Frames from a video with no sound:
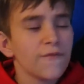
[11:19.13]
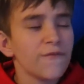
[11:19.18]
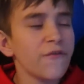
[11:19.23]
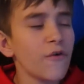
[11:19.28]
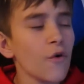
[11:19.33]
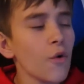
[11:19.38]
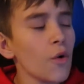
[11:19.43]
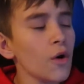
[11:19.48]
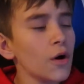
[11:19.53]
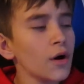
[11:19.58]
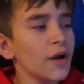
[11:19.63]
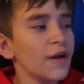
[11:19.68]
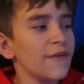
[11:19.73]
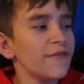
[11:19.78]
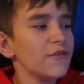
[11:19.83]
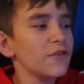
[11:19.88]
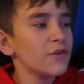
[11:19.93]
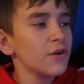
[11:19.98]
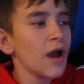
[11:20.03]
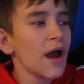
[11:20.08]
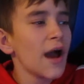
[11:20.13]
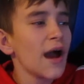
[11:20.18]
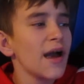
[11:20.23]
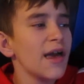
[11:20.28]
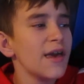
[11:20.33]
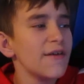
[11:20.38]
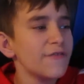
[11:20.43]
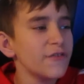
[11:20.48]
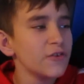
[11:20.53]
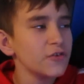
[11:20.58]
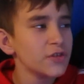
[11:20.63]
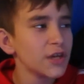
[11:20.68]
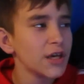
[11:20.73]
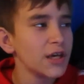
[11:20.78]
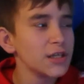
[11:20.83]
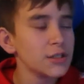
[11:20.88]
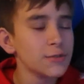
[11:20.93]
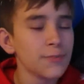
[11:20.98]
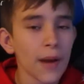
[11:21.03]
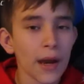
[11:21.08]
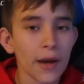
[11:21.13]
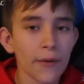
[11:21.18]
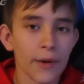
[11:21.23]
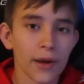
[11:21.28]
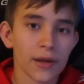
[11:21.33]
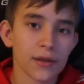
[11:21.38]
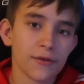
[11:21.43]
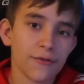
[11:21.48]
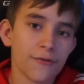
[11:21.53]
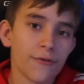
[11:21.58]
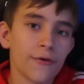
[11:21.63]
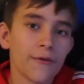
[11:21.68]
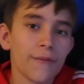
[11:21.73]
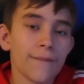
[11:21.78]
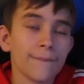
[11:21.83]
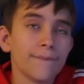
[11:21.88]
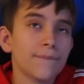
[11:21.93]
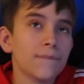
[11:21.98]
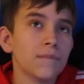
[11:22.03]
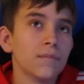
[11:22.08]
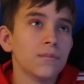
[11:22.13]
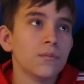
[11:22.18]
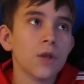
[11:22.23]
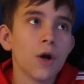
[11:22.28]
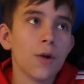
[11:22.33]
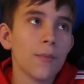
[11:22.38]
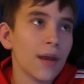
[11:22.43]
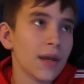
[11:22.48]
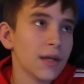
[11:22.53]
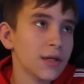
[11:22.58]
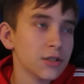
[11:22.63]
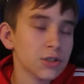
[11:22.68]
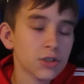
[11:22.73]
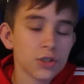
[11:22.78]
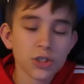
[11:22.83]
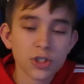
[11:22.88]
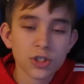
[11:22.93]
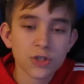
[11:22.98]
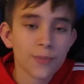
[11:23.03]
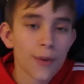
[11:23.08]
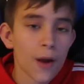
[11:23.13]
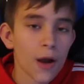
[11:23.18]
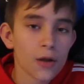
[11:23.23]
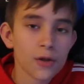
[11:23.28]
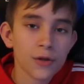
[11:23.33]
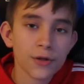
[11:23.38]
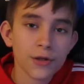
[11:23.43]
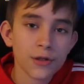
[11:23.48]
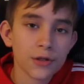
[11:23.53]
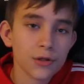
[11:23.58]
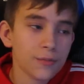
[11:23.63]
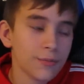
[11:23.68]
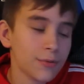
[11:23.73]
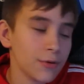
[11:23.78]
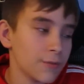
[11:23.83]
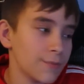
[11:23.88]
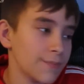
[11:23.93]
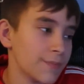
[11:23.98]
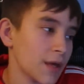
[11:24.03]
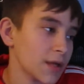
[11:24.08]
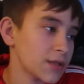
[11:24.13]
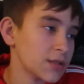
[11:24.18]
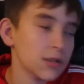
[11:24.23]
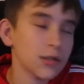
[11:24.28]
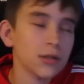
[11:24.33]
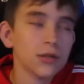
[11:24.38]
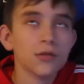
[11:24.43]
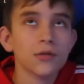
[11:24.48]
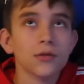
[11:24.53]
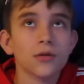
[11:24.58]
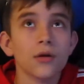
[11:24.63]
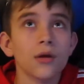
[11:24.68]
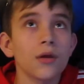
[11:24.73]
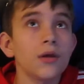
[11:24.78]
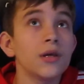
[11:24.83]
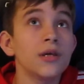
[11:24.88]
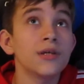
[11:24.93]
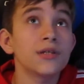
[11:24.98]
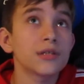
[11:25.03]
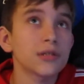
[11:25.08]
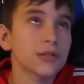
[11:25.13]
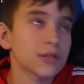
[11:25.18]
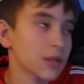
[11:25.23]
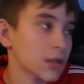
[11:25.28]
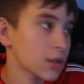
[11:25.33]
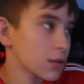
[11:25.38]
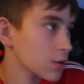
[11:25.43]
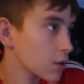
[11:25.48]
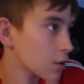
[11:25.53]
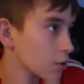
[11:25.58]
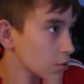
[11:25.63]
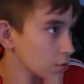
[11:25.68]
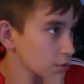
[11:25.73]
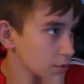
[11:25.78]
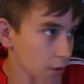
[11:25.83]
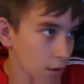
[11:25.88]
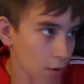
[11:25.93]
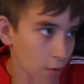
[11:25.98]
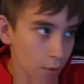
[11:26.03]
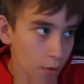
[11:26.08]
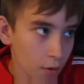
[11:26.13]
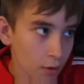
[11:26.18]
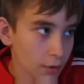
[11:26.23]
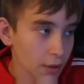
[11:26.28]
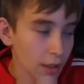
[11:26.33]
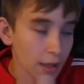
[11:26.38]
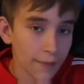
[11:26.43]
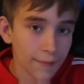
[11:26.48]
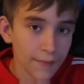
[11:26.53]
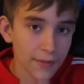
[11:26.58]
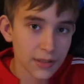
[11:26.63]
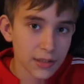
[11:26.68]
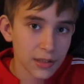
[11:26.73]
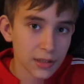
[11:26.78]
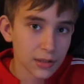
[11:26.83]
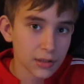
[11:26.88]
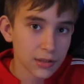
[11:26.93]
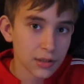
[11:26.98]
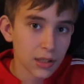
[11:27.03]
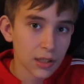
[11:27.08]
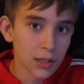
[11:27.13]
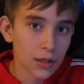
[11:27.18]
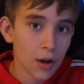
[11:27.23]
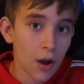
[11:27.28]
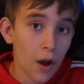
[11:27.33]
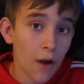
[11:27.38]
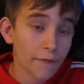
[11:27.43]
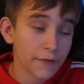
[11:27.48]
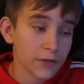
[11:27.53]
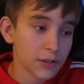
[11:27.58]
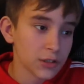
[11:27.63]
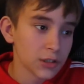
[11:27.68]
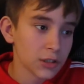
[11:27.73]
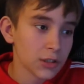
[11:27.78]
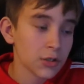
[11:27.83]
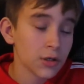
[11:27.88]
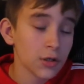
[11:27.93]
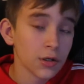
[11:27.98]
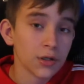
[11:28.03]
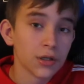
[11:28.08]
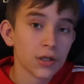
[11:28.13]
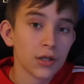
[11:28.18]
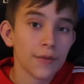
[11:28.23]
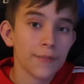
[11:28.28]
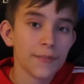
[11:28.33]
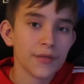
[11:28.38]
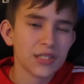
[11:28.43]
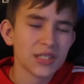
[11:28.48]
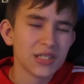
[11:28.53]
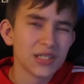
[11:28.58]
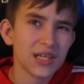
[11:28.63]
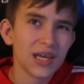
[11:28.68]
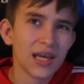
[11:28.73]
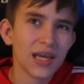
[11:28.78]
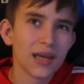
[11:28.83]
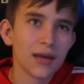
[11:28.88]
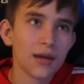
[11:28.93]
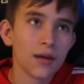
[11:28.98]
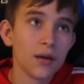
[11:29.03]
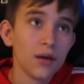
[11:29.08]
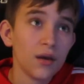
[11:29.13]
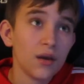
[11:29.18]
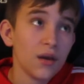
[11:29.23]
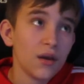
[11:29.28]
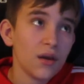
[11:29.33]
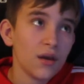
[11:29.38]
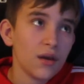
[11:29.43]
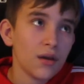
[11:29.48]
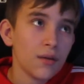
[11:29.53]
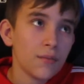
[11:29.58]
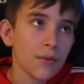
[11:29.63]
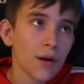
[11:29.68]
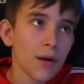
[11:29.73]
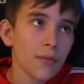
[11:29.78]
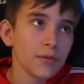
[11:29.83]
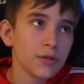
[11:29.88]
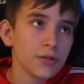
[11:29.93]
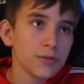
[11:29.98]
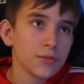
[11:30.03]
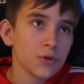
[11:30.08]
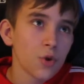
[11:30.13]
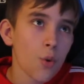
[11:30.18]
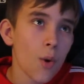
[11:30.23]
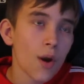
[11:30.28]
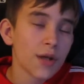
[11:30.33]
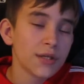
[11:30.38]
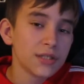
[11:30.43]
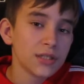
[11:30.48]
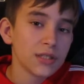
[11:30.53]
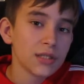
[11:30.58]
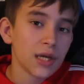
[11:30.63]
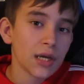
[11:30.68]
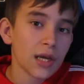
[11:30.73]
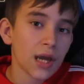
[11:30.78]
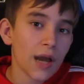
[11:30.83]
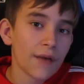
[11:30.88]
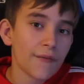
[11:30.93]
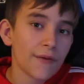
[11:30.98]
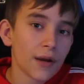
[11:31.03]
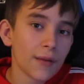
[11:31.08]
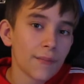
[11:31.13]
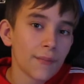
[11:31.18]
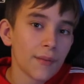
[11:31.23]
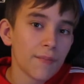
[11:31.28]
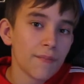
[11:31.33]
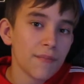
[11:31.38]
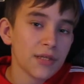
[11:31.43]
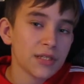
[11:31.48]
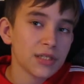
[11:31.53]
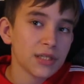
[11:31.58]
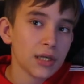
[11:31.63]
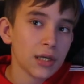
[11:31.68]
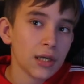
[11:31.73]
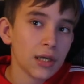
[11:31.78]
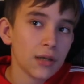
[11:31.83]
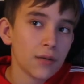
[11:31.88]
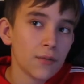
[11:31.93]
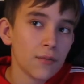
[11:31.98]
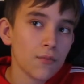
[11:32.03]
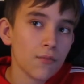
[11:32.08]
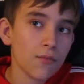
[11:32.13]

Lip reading: if your tank is bioactive, no maintenance, just spot cleaning the poop. That's it. Easiest thing in the whole entire world. And misting the tank, obviously. You're going to need to mist the tank probably twice a day. I recommend misting it